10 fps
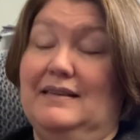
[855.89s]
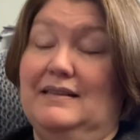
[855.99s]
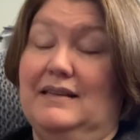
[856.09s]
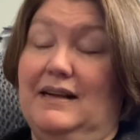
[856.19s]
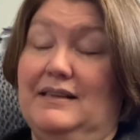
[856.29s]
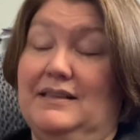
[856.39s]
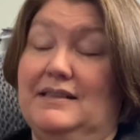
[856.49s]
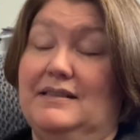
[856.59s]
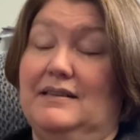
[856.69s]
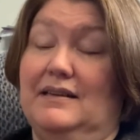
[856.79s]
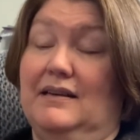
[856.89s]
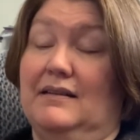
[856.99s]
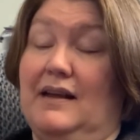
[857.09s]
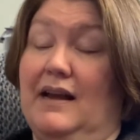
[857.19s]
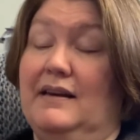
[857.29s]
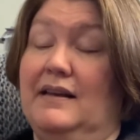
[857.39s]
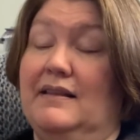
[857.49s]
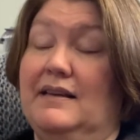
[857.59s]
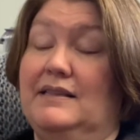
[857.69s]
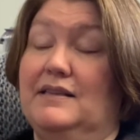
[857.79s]
Did I just, now
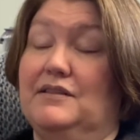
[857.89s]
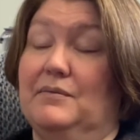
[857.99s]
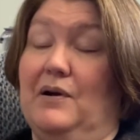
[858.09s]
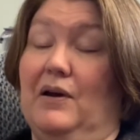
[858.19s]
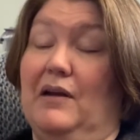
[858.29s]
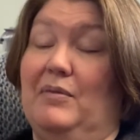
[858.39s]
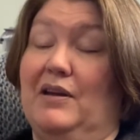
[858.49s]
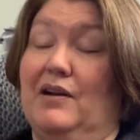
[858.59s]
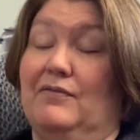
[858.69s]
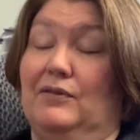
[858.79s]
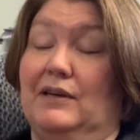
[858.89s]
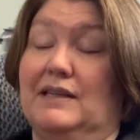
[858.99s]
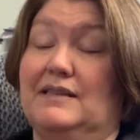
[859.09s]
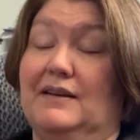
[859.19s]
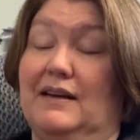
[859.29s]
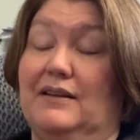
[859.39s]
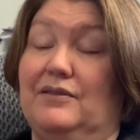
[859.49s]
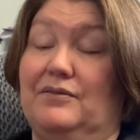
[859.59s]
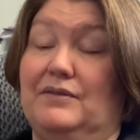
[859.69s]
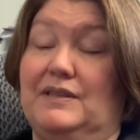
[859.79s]
this is the row I got to be careful on because I got to
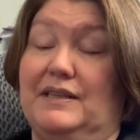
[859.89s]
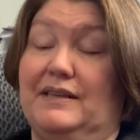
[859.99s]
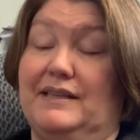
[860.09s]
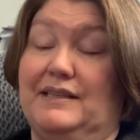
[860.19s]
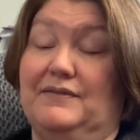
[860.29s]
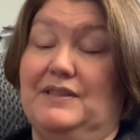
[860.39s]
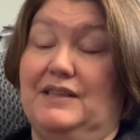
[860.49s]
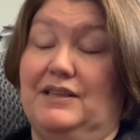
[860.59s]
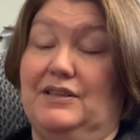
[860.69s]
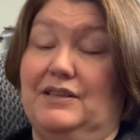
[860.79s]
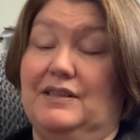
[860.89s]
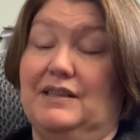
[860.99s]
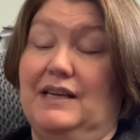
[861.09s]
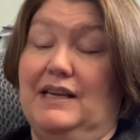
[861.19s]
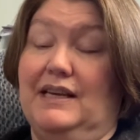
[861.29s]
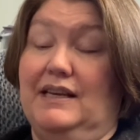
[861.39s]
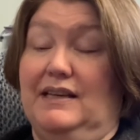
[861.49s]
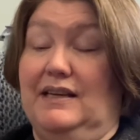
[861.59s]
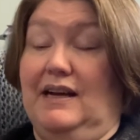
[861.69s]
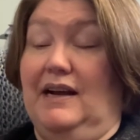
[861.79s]
do a series of stitches
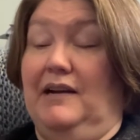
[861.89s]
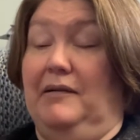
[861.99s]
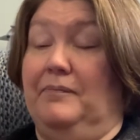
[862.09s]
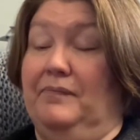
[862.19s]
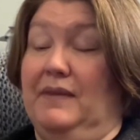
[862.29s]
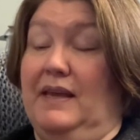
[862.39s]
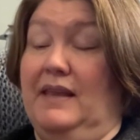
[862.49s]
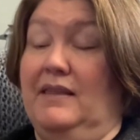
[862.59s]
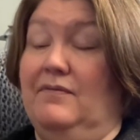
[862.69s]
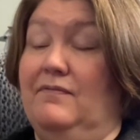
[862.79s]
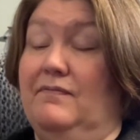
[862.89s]
in the,